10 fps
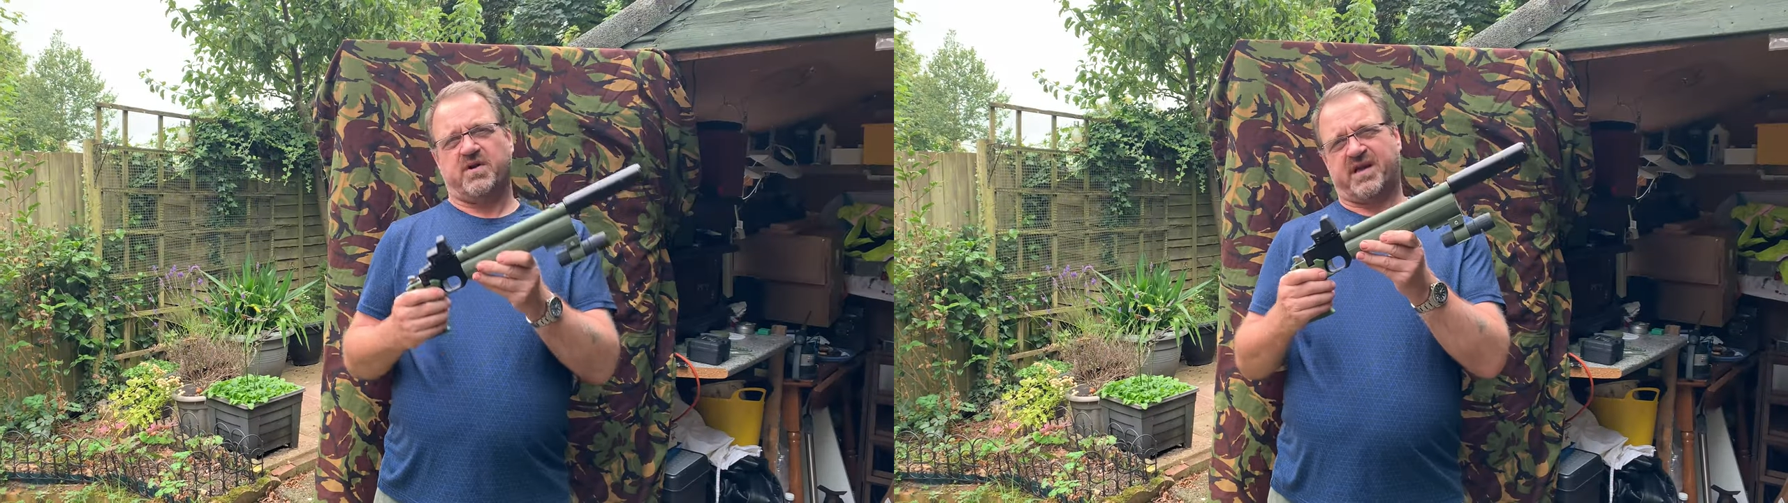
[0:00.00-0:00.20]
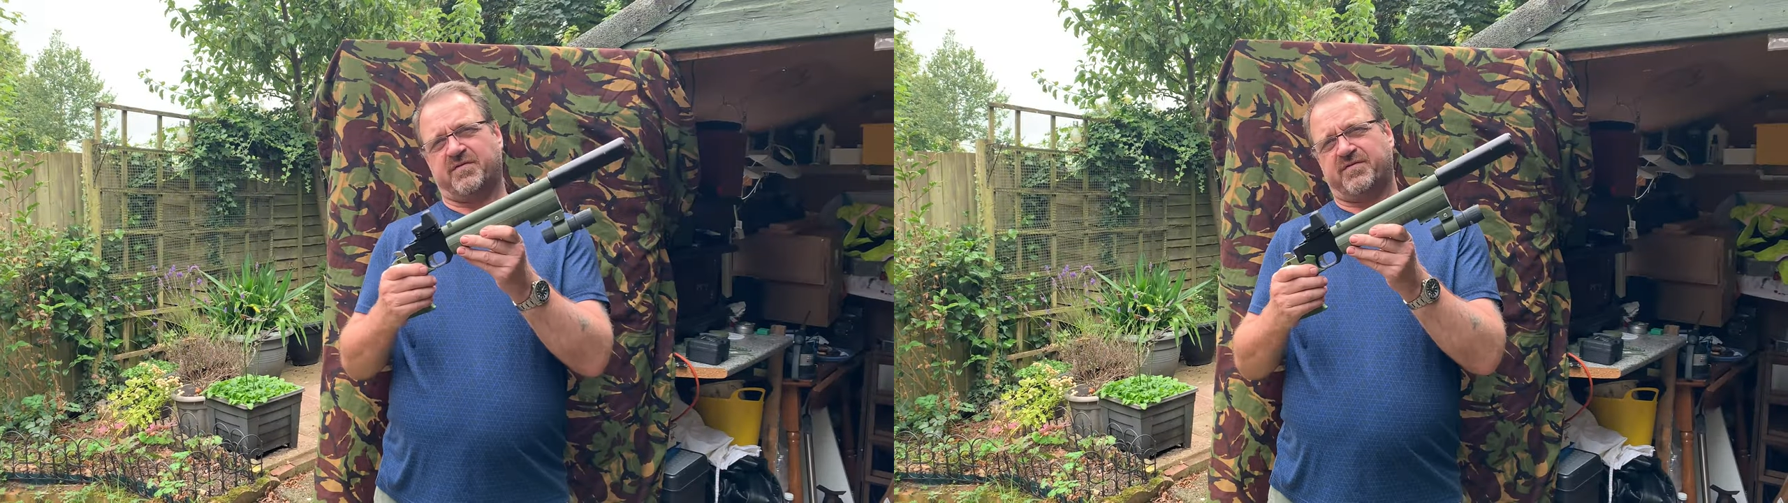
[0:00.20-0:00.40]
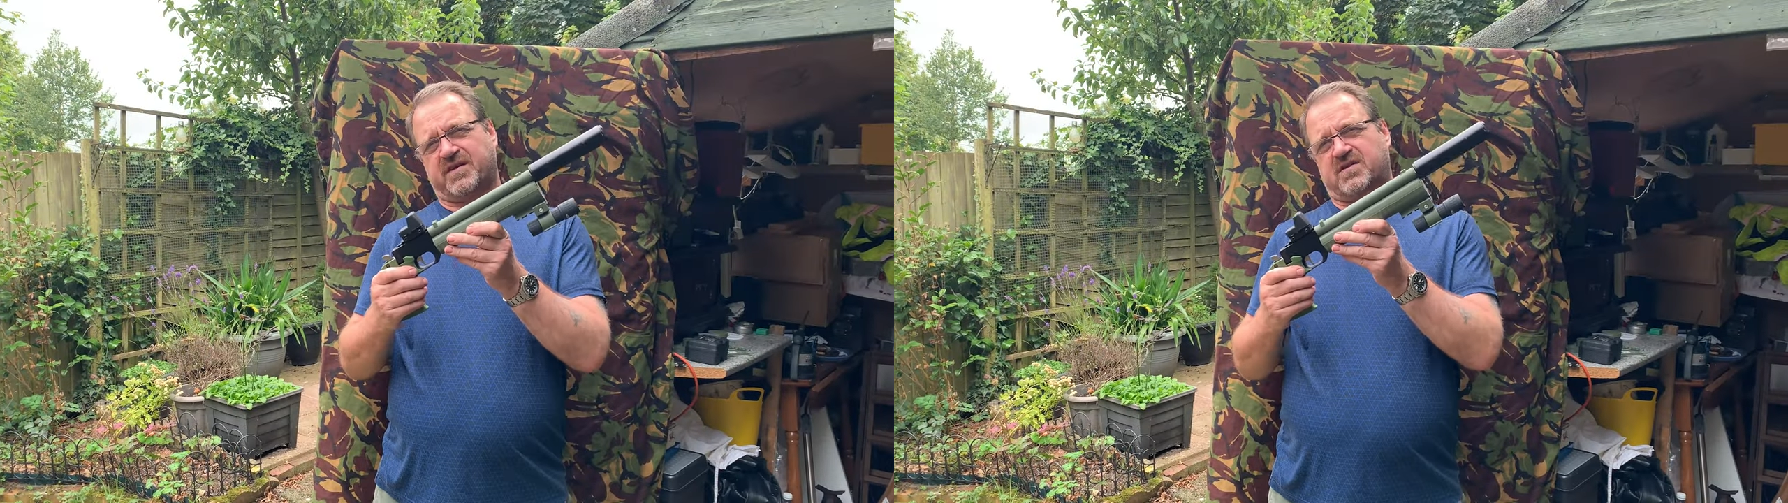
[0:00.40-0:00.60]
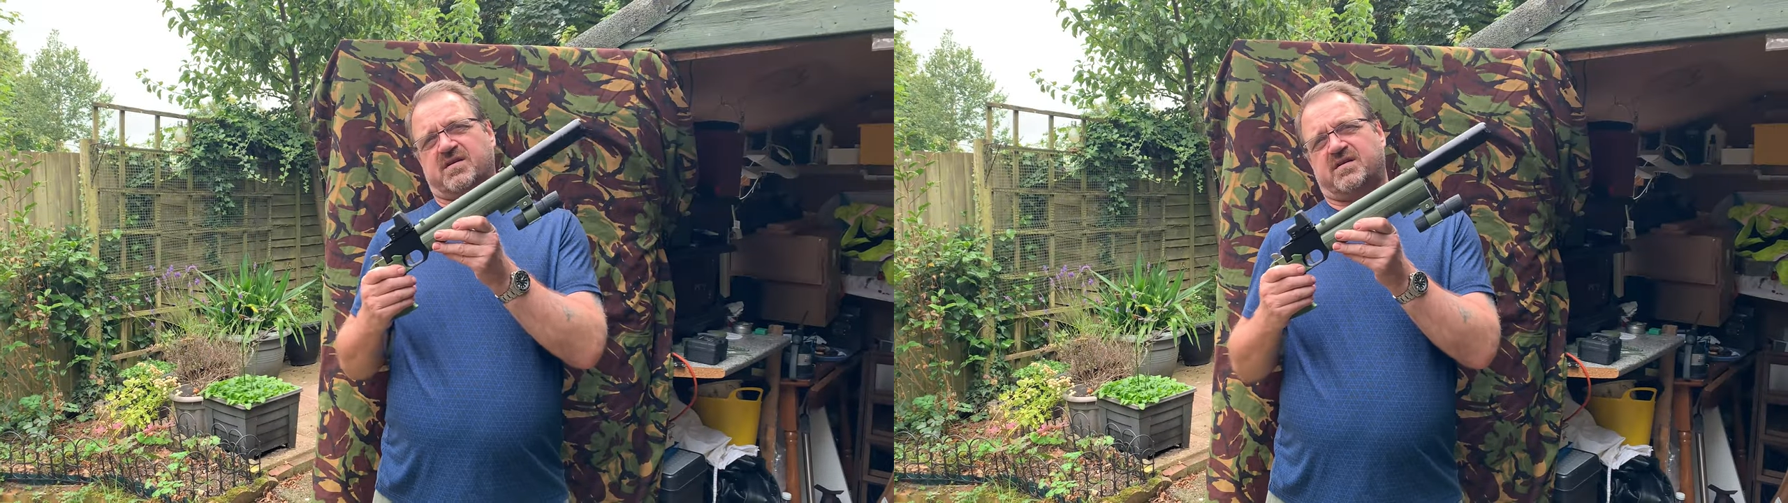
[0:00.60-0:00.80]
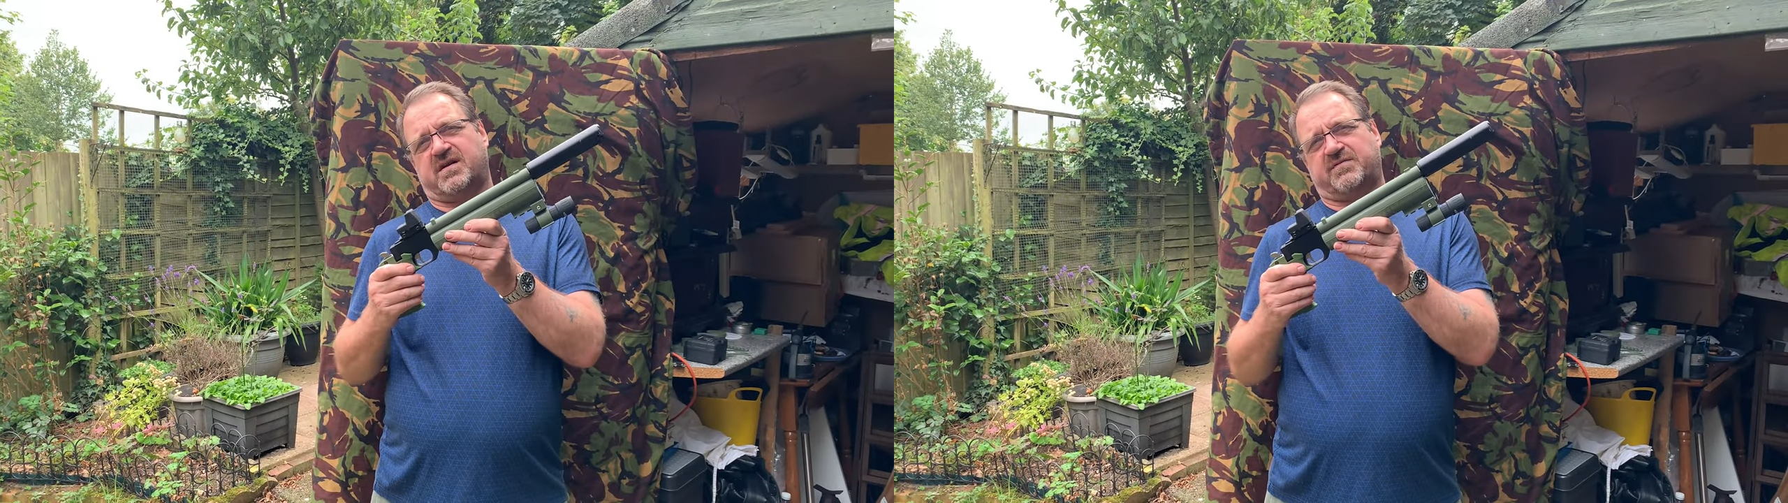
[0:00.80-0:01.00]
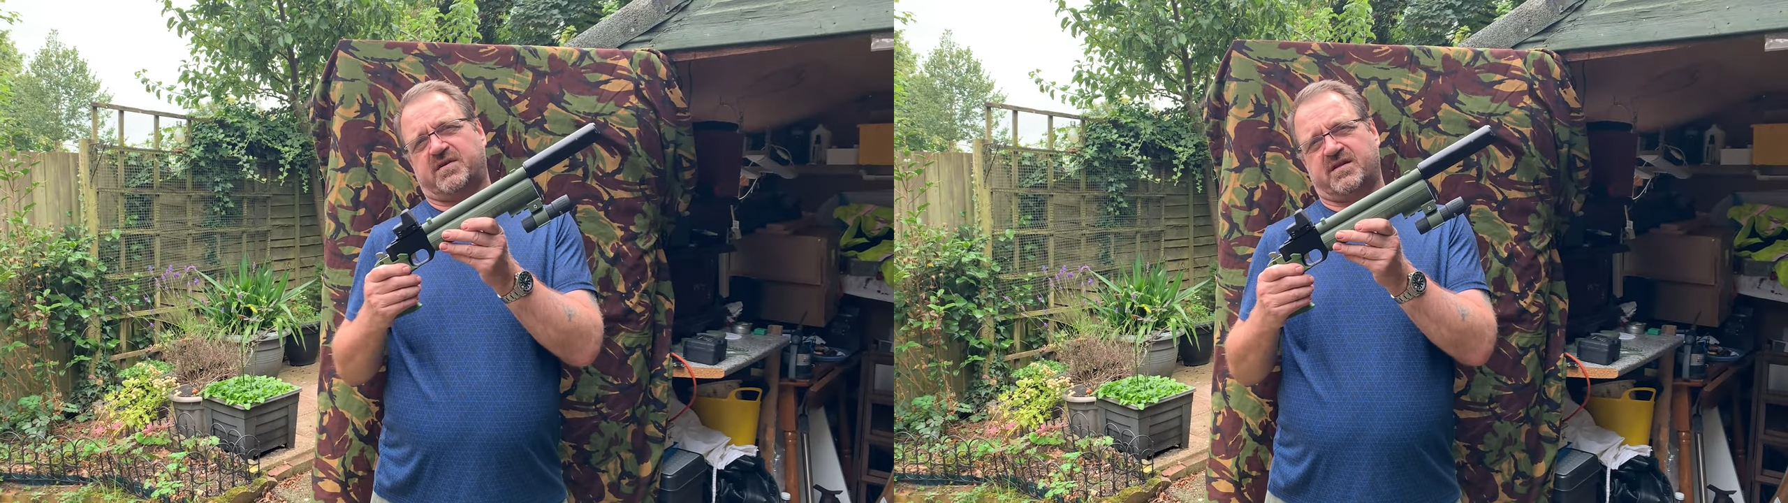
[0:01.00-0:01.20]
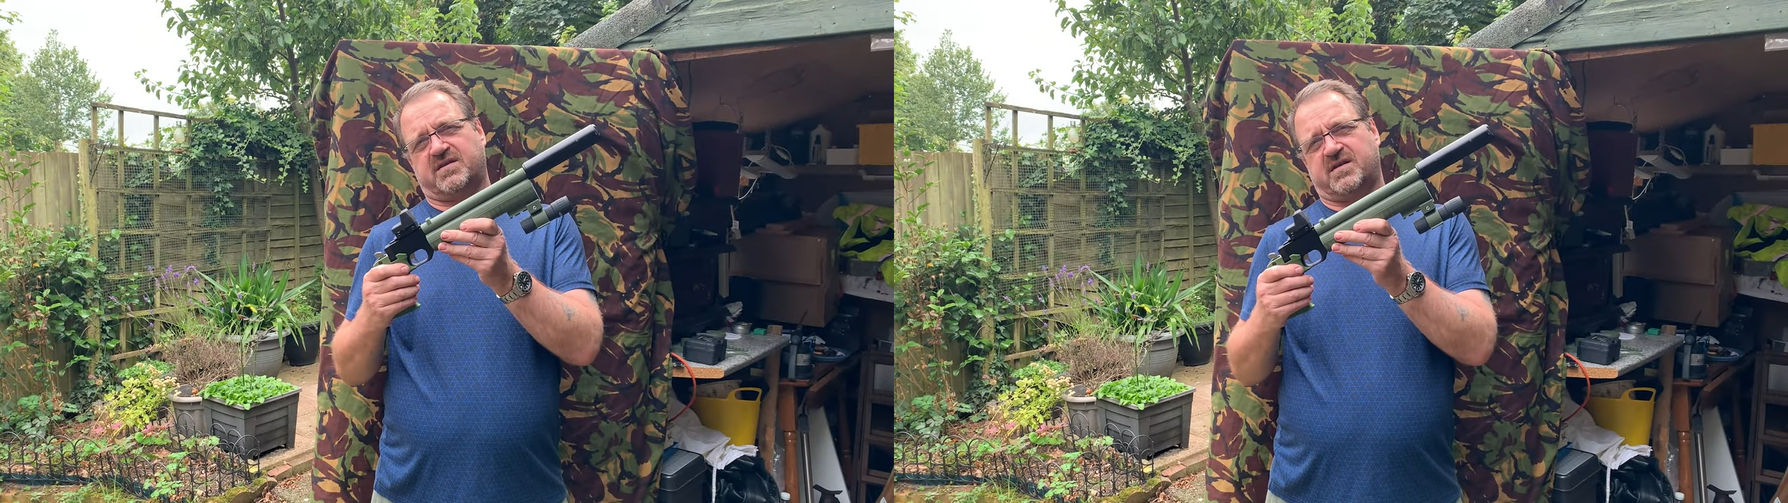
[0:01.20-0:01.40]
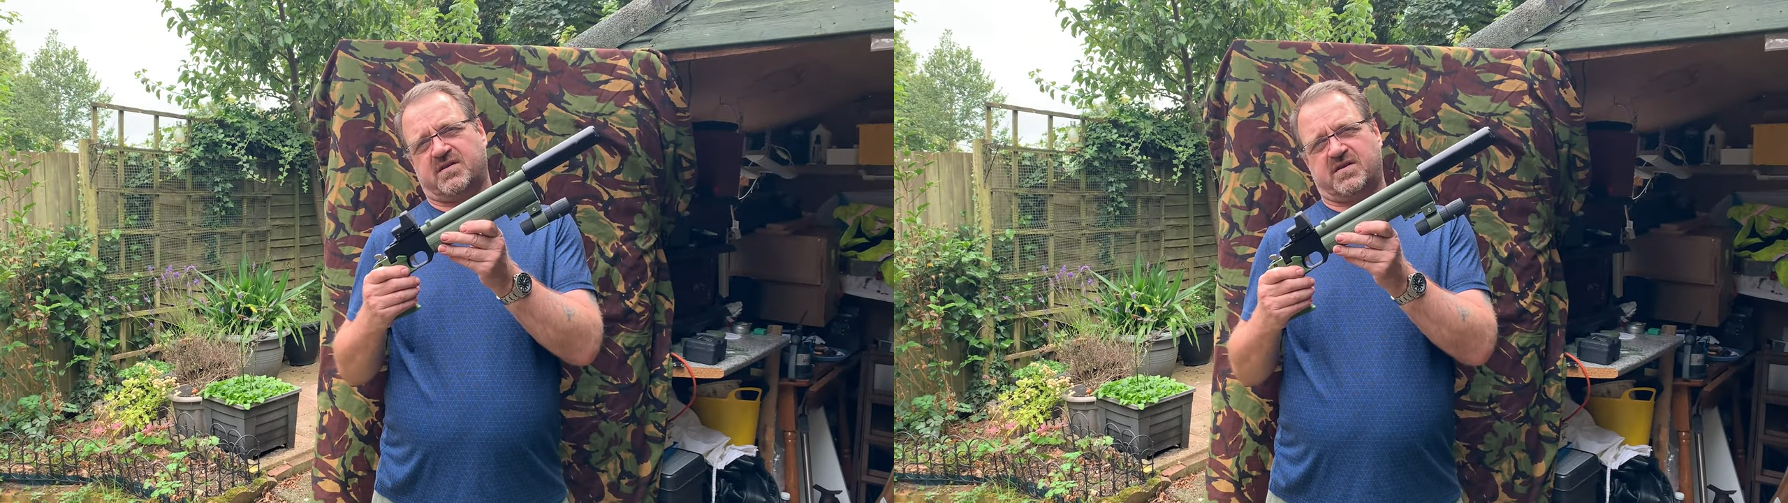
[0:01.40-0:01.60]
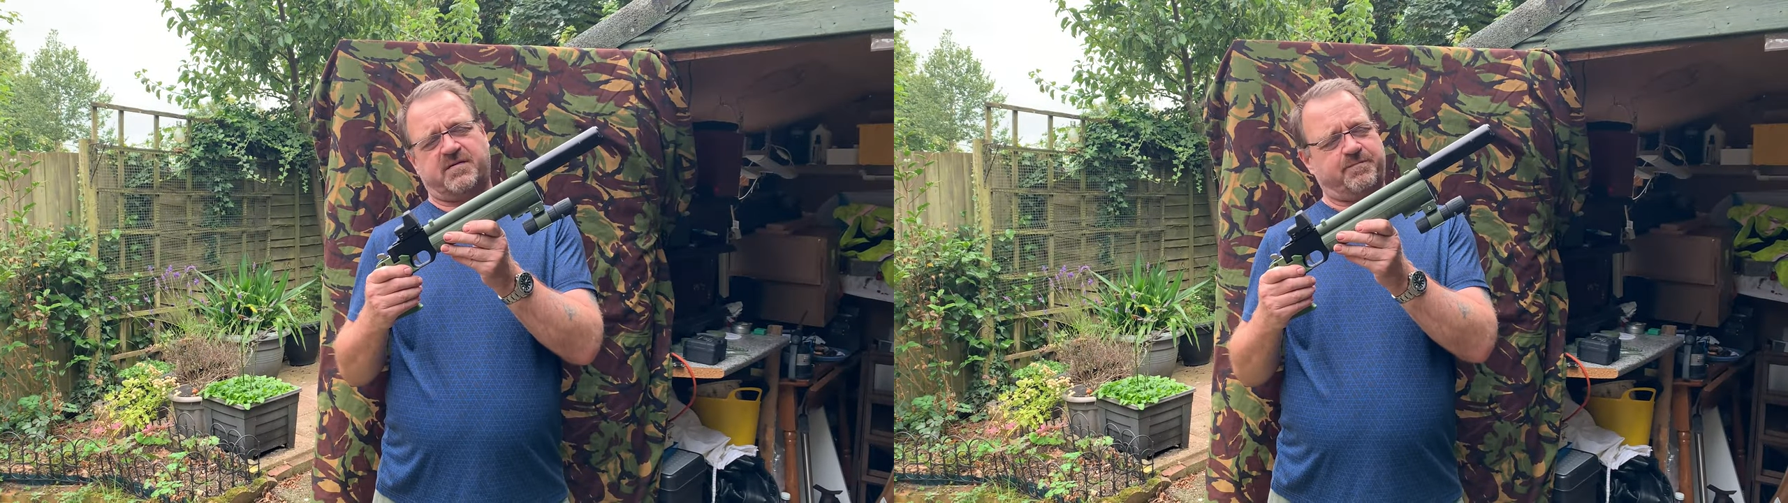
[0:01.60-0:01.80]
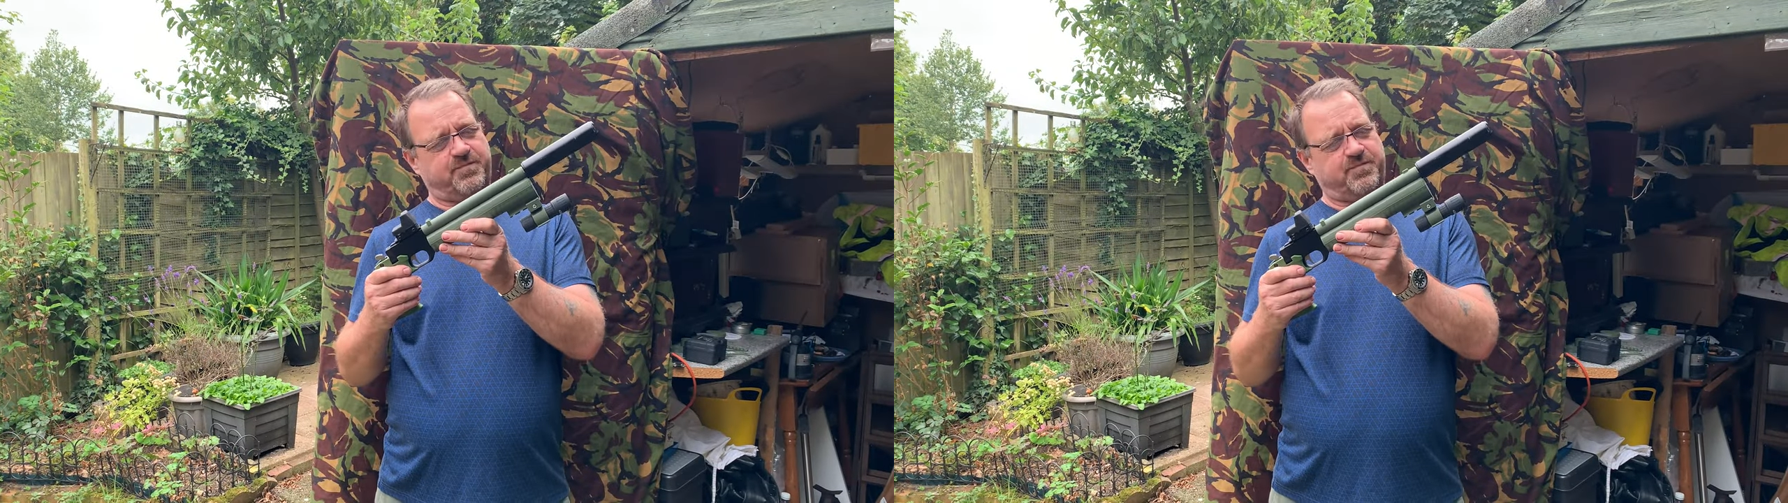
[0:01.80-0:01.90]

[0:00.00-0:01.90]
the gun fixed after that disaster